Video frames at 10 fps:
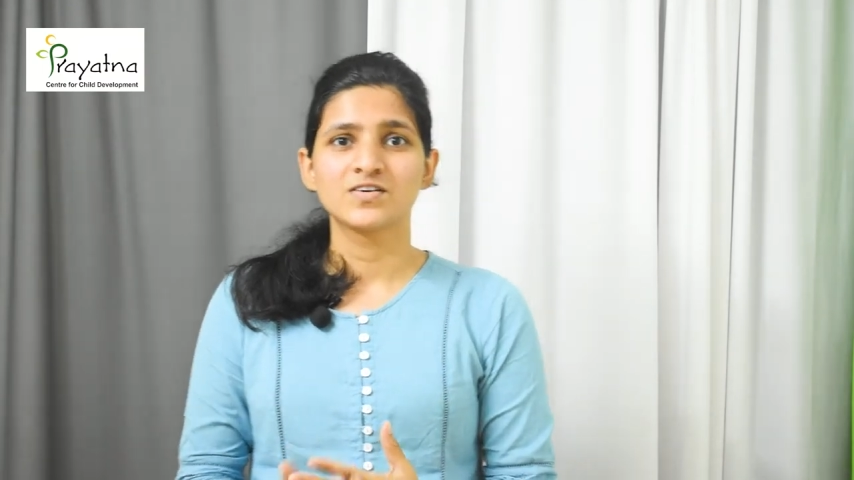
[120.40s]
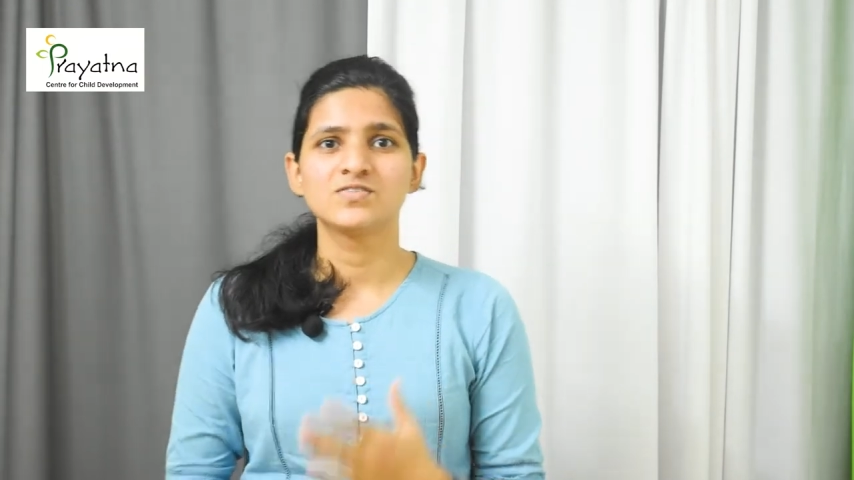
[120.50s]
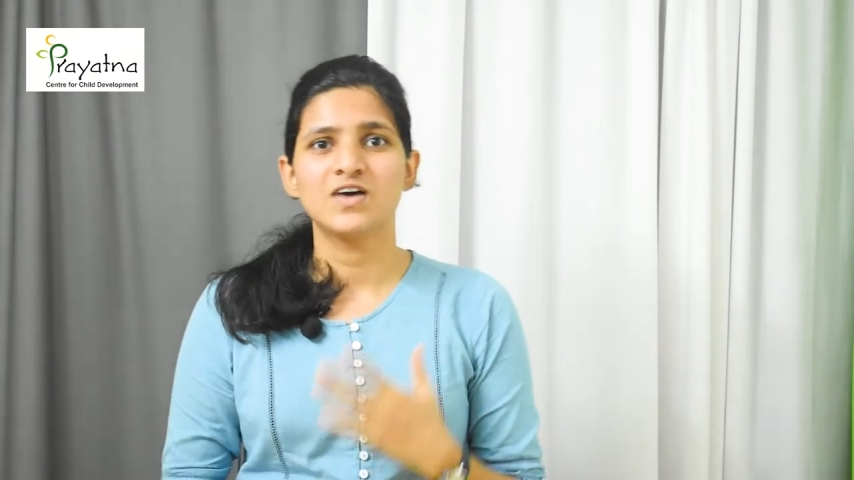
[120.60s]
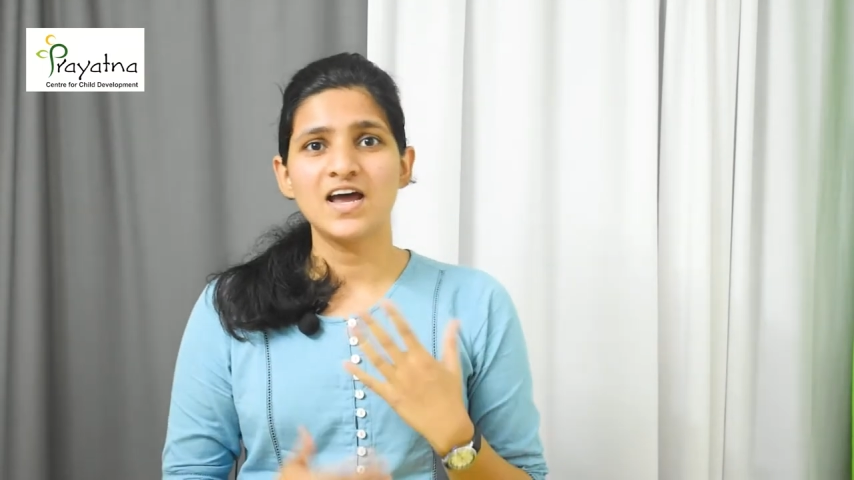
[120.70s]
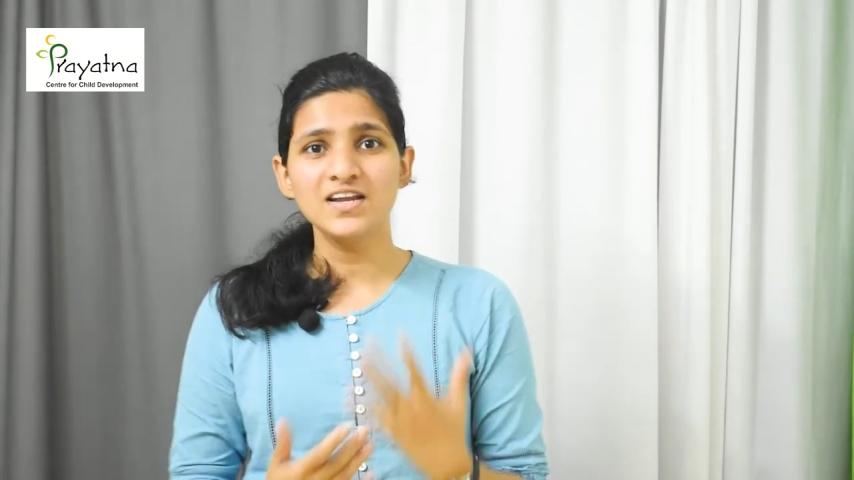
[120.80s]

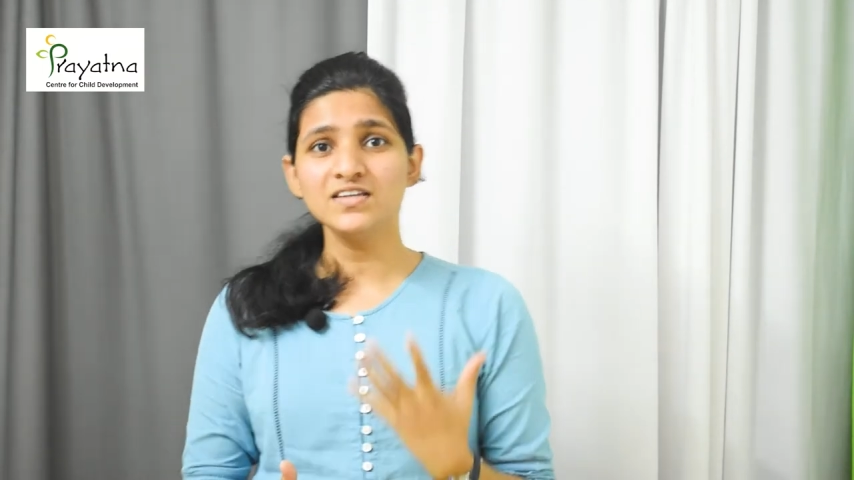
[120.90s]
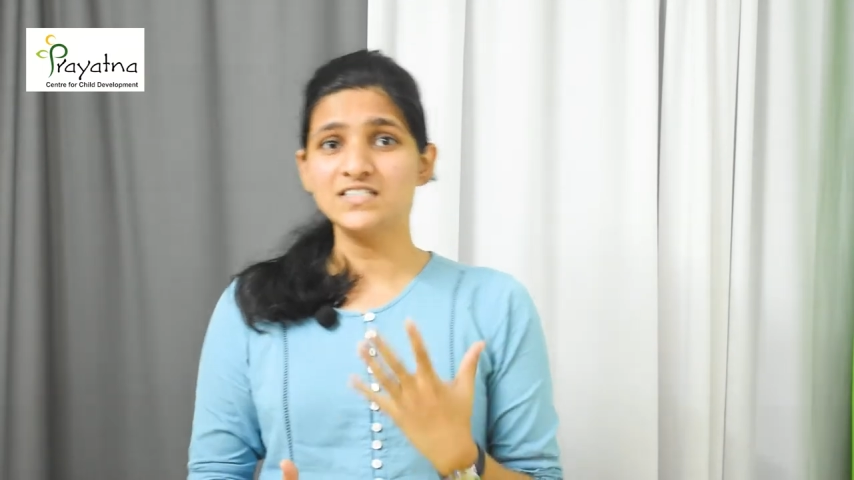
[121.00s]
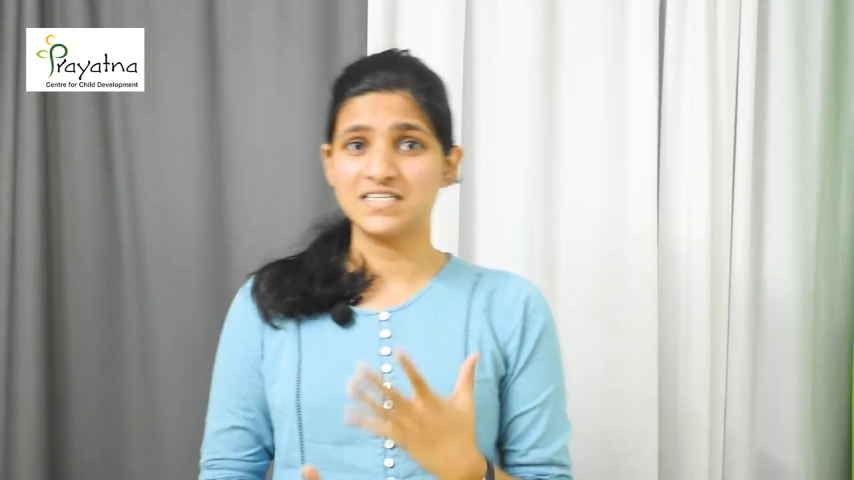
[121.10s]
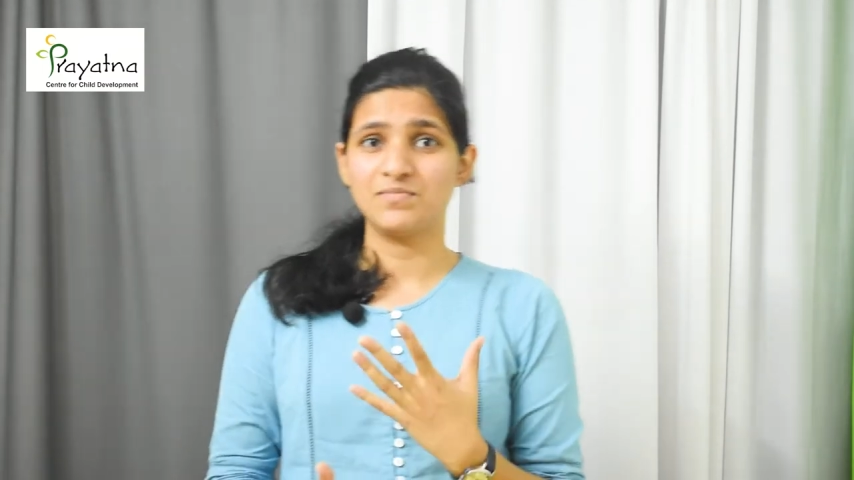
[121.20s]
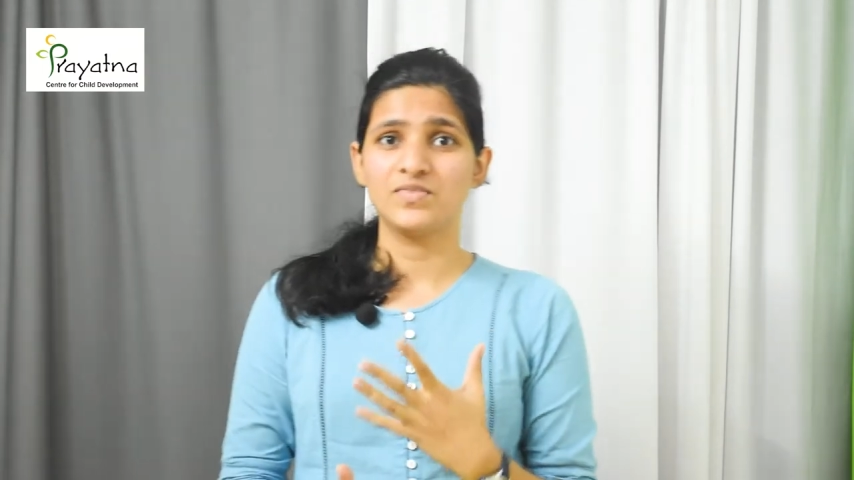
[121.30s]
So another
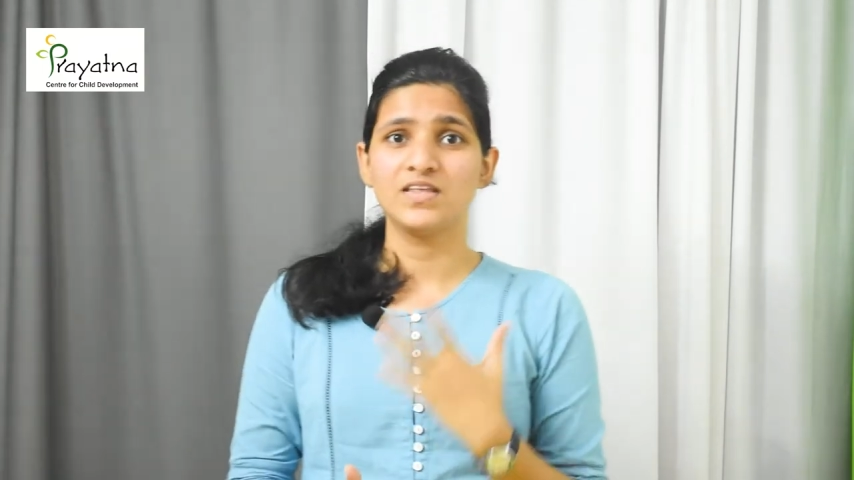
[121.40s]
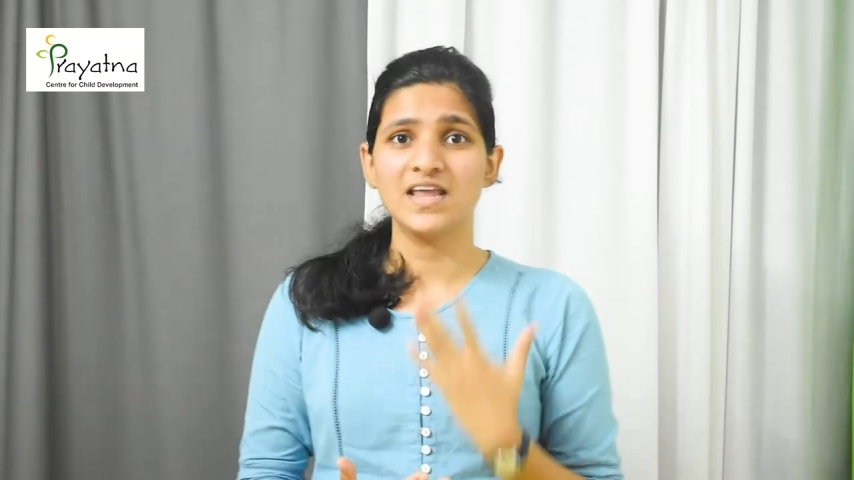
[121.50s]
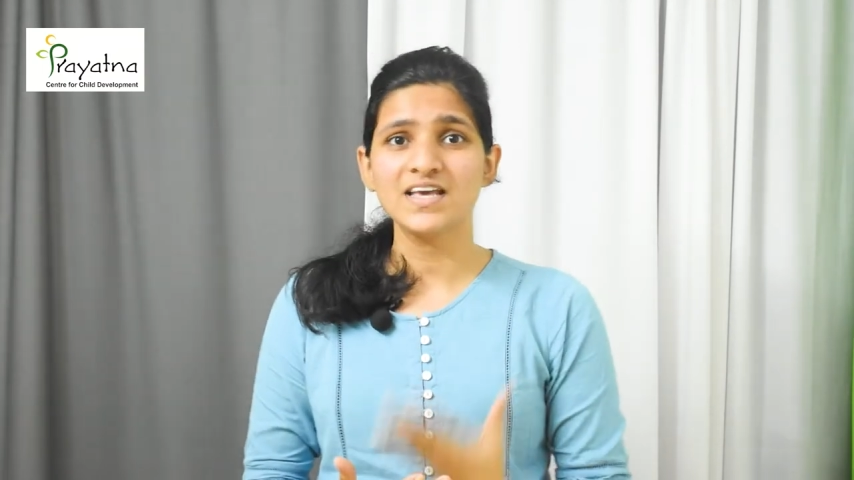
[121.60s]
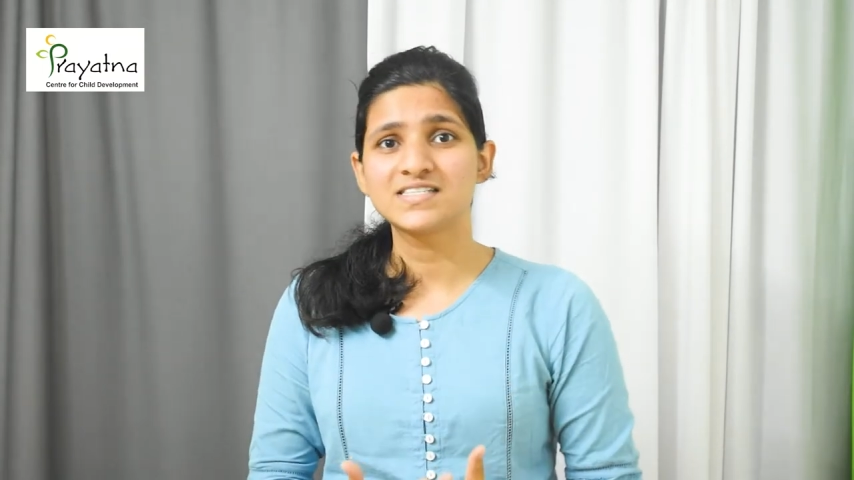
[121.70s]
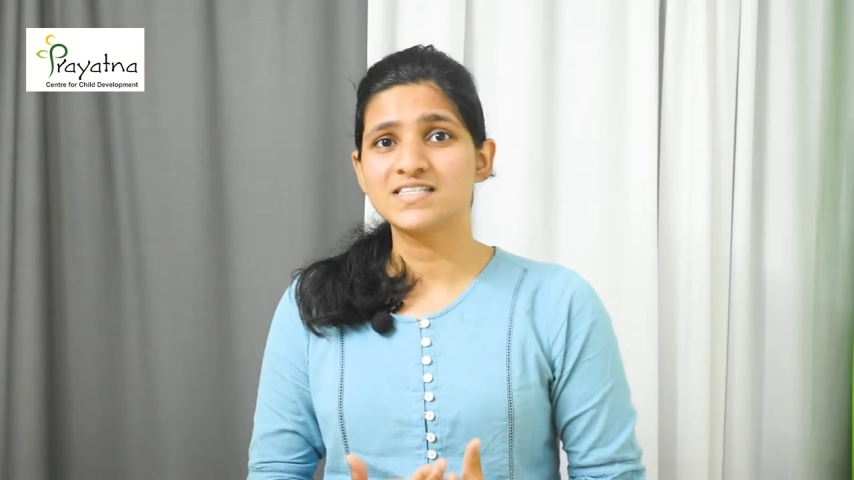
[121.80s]
tip, the
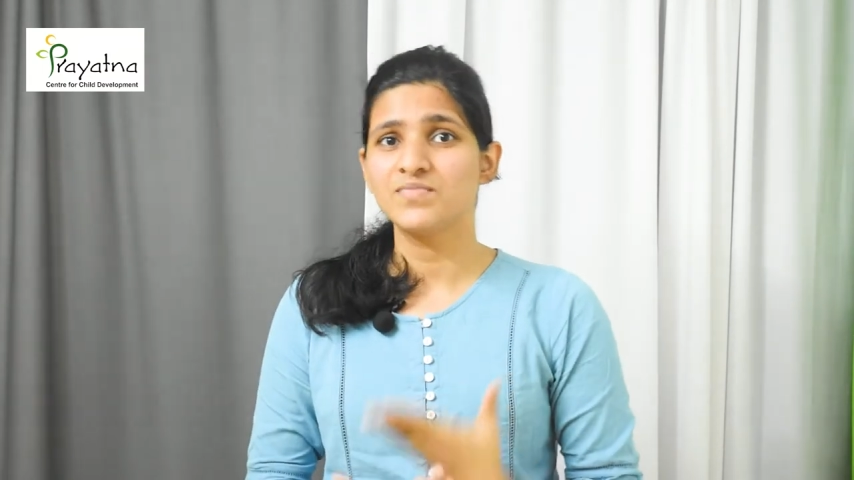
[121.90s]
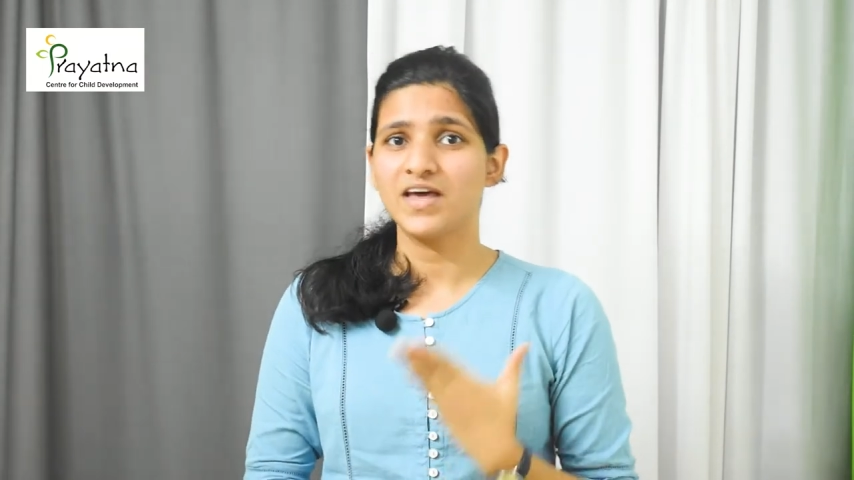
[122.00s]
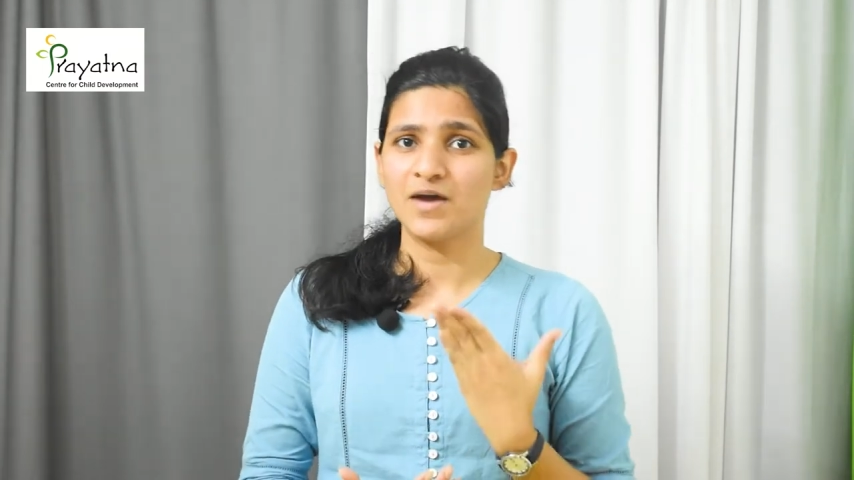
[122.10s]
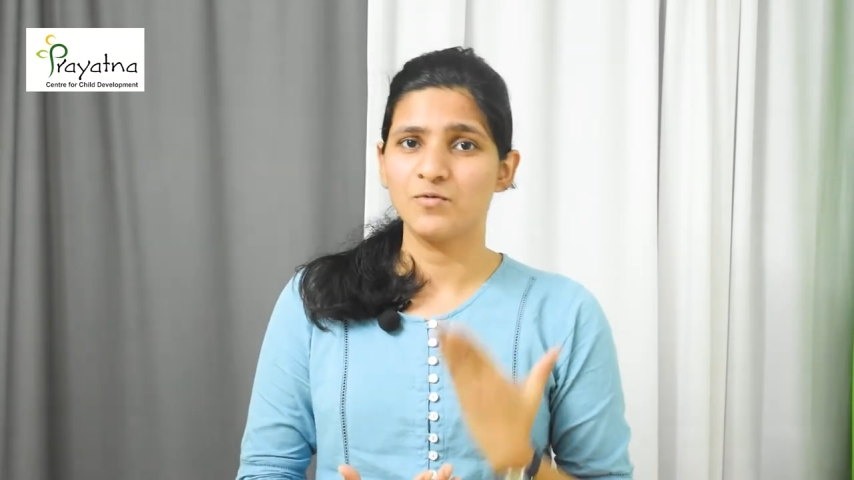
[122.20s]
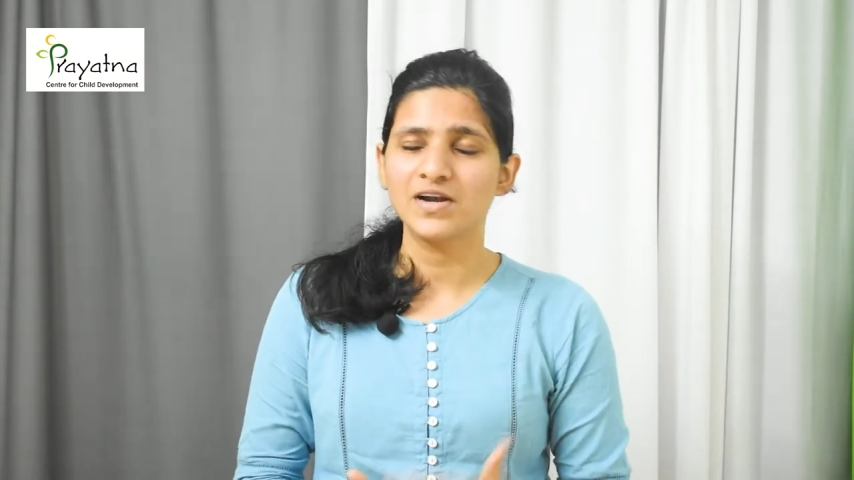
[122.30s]
next tip
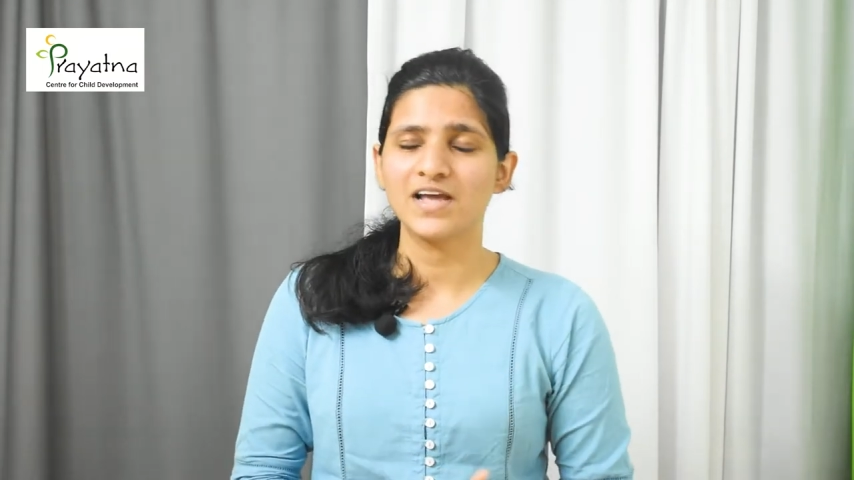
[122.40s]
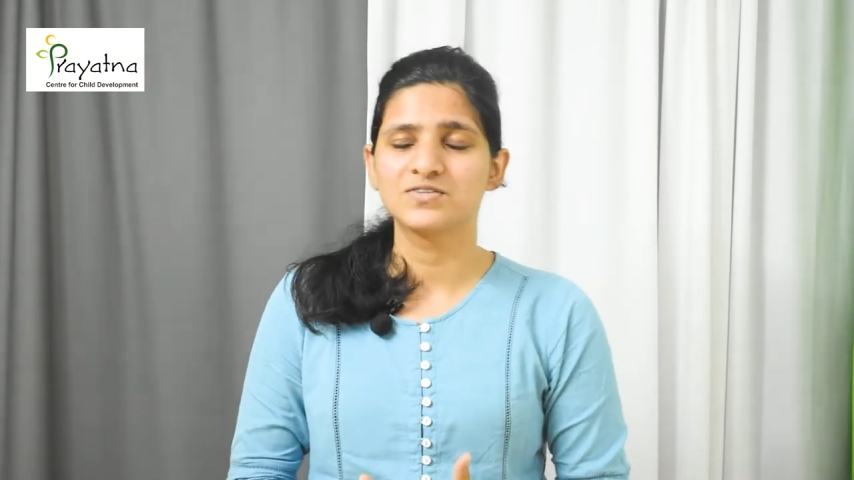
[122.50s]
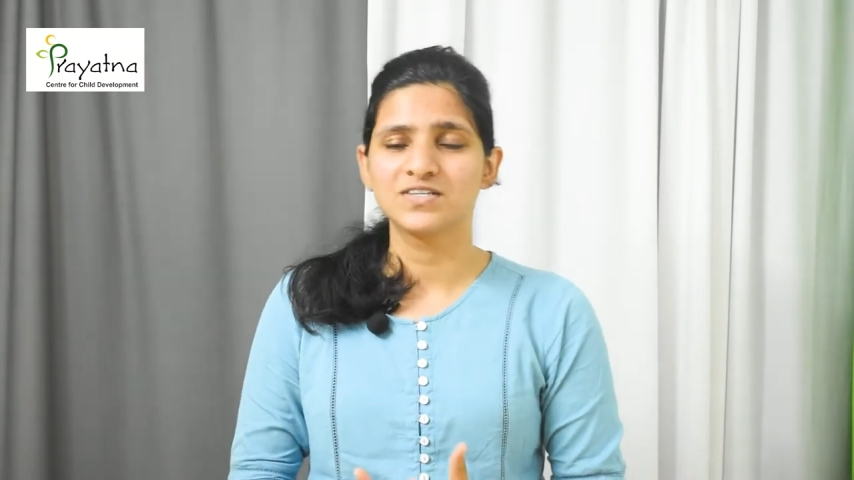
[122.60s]
that I would like to